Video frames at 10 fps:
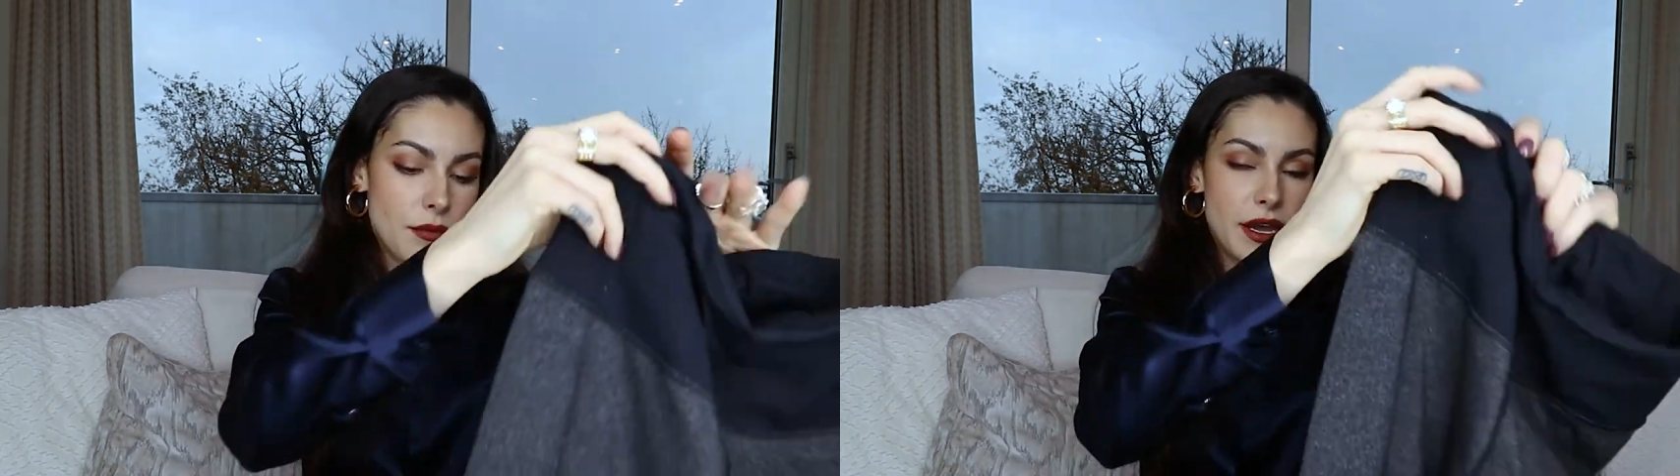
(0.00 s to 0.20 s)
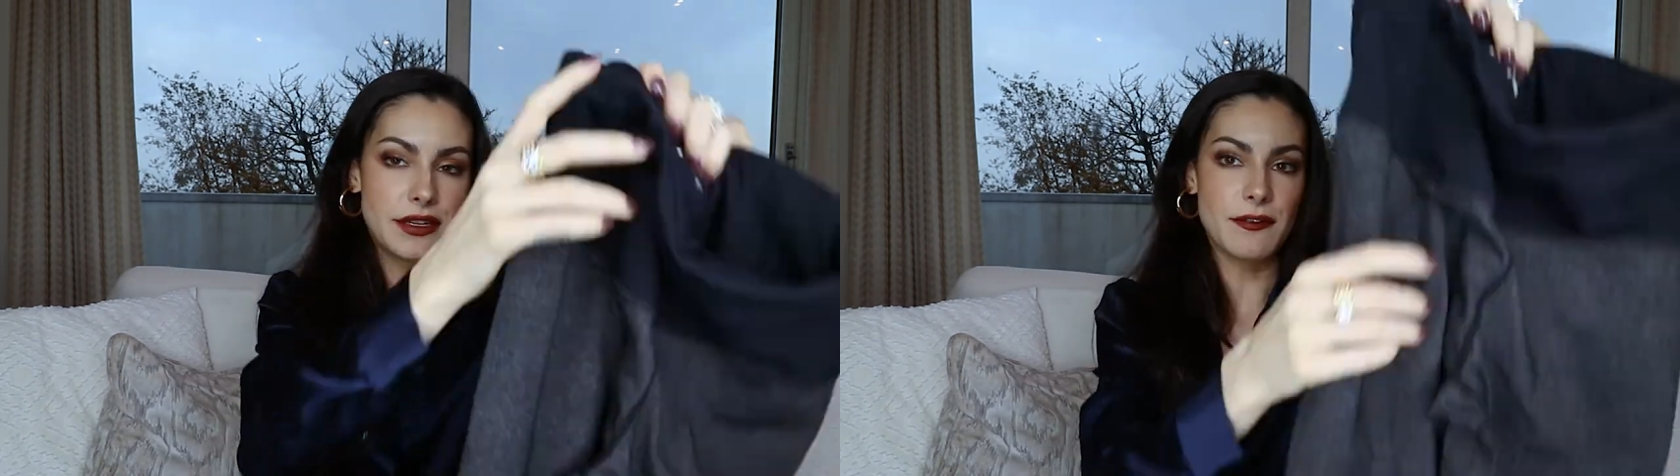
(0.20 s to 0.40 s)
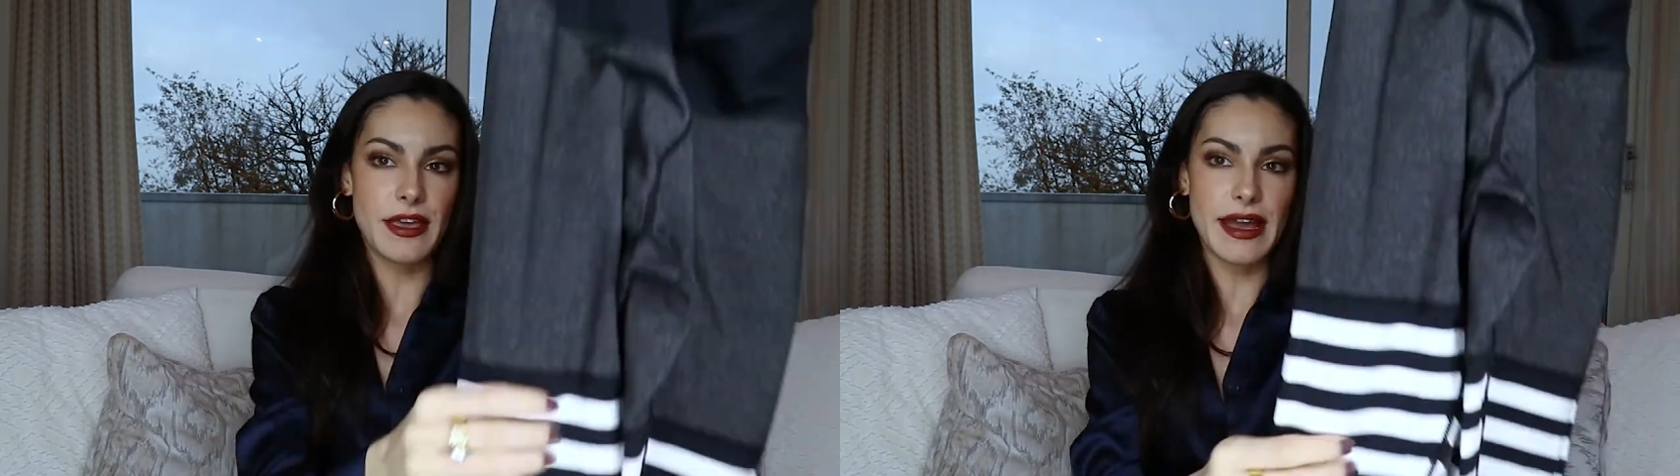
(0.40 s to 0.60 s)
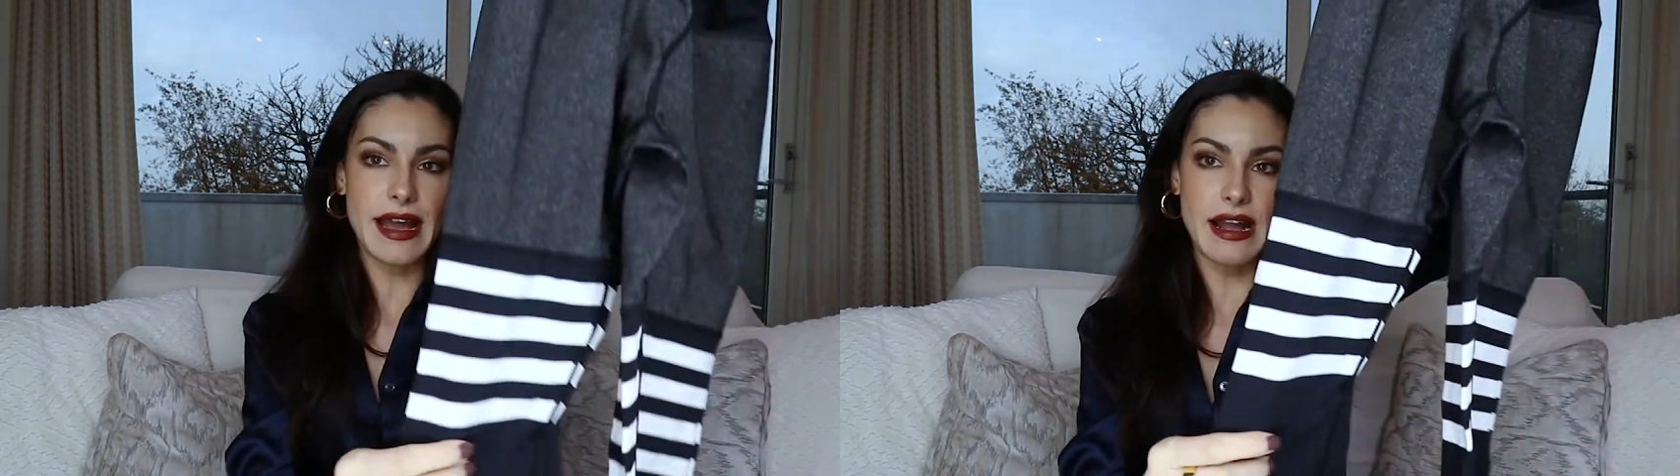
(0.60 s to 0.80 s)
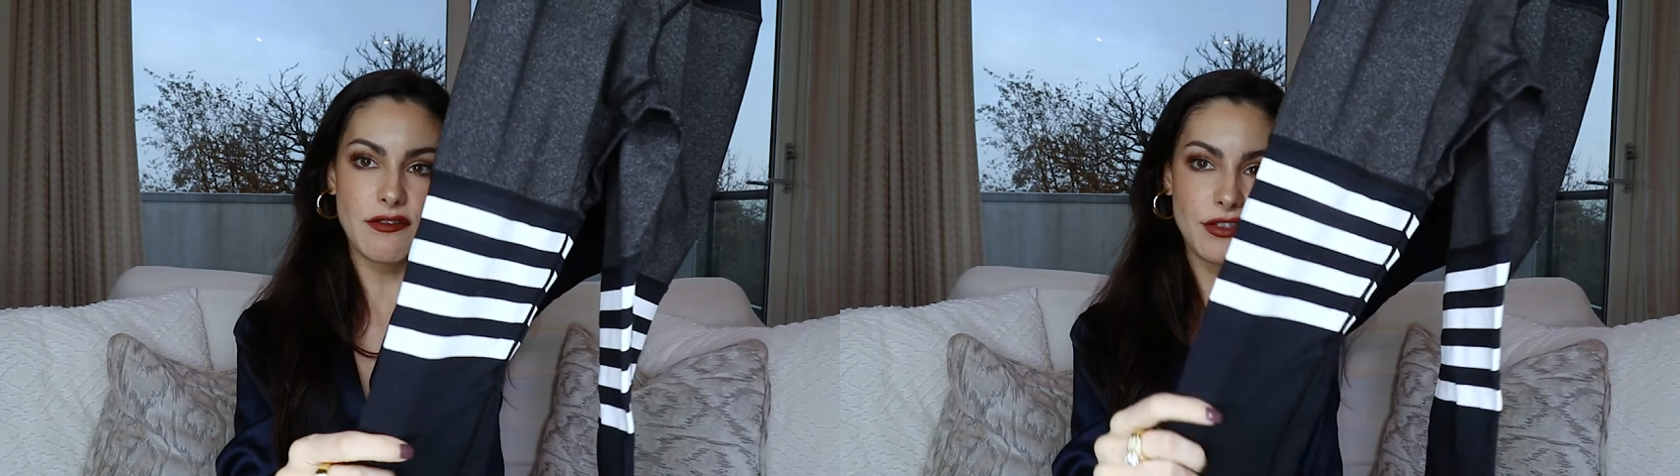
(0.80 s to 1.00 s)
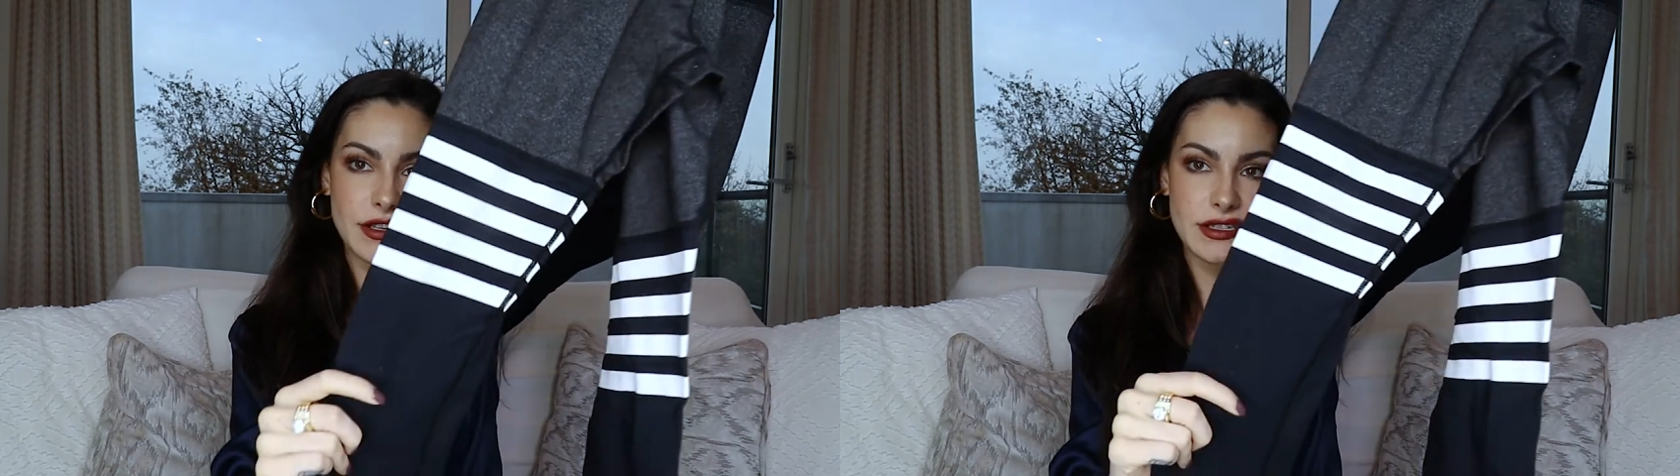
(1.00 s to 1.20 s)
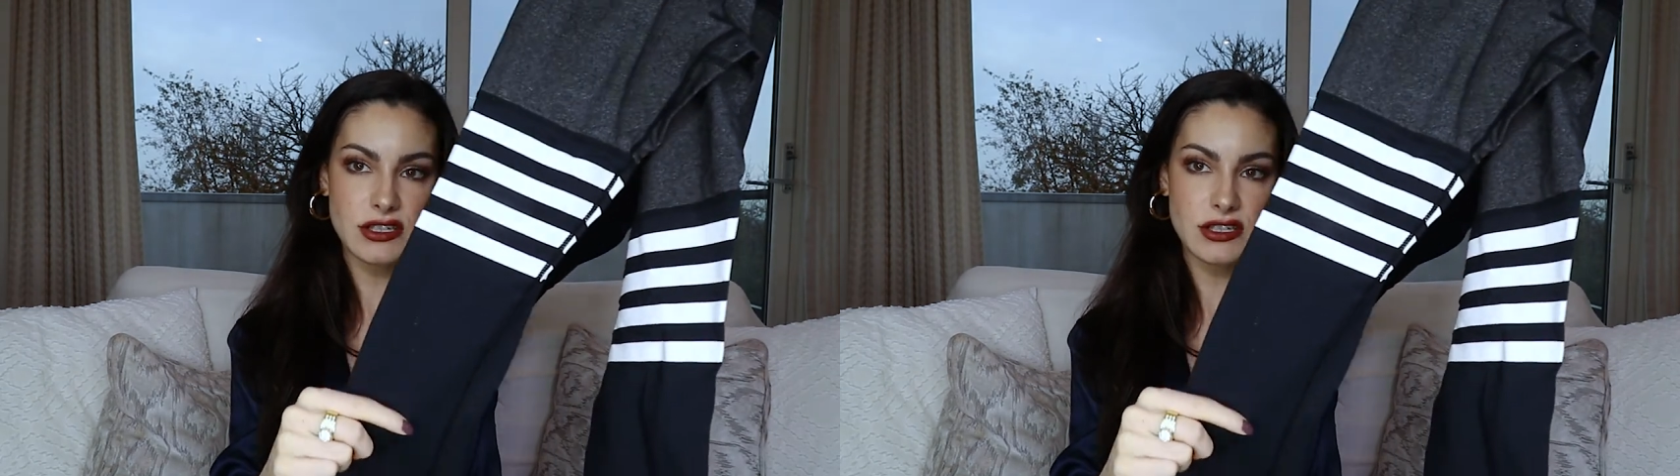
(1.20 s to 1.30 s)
But they have this